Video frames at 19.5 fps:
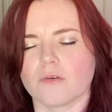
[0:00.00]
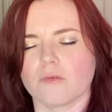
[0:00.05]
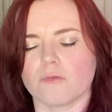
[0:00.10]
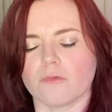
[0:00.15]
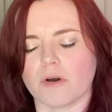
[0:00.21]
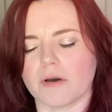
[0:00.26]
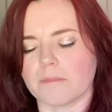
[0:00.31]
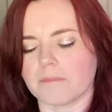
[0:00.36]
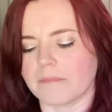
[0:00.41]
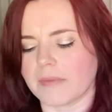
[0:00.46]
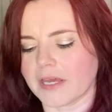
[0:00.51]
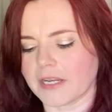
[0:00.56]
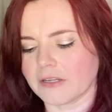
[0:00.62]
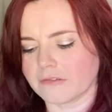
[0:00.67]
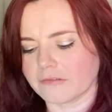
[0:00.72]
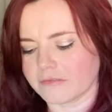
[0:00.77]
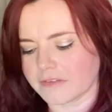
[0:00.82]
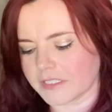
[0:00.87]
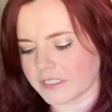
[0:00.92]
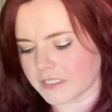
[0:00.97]
What
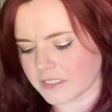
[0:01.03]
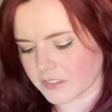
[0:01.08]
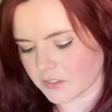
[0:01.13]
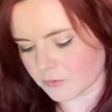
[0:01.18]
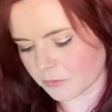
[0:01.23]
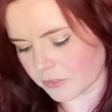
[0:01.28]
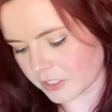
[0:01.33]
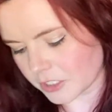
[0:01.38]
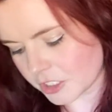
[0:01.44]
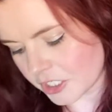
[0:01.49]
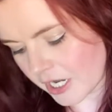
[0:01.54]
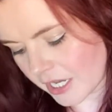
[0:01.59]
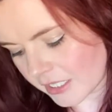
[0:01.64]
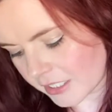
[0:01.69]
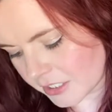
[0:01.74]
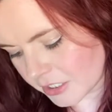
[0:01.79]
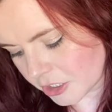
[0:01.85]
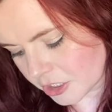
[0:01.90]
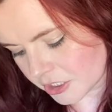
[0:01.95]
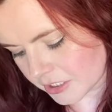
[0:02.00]
benefits? What
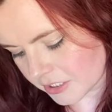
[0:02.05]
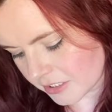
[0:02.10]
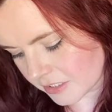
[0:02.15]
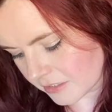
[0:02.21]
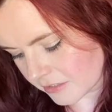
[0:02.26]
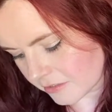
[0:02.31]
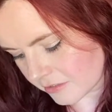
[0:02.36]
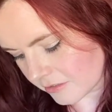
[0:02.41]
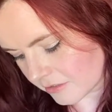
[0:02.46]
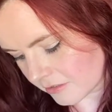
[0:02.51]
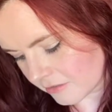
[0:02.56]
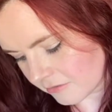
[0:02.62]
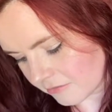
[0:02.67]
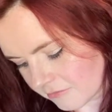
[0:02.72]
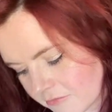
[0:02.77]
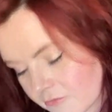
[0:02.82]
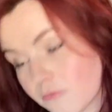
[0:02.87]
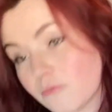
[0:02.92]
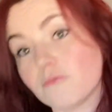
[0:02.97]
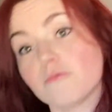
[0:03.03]
challenges?
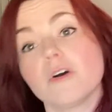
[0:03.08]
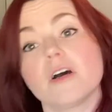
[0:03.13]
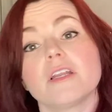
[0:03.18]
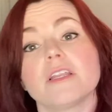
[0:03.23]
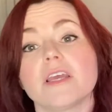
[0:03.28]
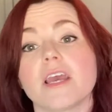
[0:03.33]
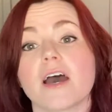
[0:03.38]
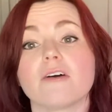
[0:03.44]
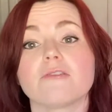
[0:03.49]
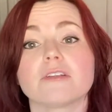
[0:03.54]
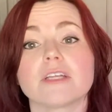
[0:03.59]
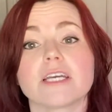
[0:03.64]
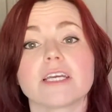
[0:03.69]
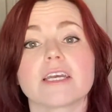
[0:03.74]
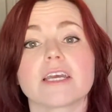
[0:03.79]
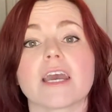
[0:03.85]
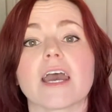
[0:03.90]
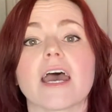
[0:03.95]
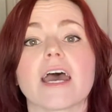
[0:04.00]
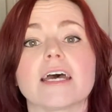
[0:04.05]
What yowling
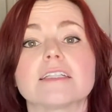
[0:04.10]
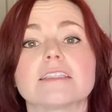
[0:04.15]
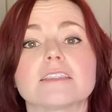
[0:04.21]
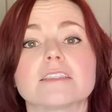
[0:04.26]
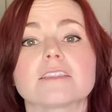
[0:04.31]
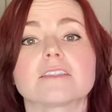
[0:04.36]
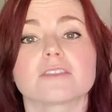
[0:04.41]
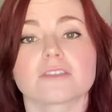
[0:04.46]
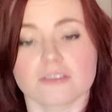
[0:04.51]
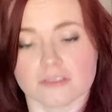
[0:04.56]
cats?